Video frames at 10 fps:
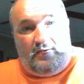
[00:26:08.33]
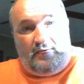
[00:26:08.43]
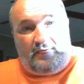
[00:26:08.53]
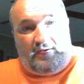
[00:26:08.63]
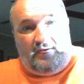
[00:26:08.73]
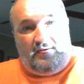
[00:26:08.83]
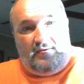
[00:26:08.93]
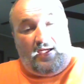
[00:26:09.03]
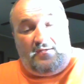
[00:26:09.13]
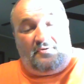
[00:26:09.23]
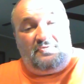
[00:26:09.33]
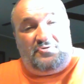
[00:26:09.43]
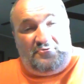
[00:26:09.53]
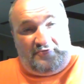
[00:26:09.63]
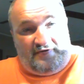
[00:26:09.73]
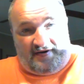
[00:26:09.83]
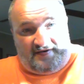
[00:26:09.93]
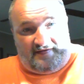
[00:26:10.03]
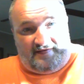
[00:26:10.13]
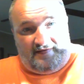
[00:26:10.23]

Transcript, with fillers: Okay? I don't do drugs.